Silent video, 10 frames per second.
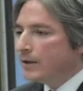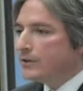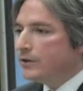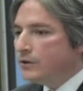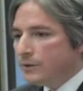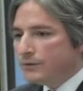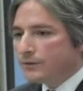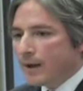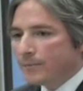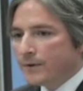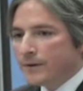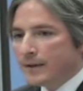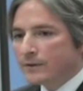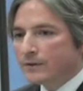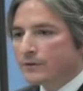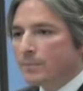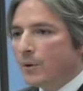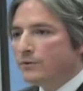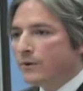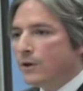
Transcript: to do something that they're supposed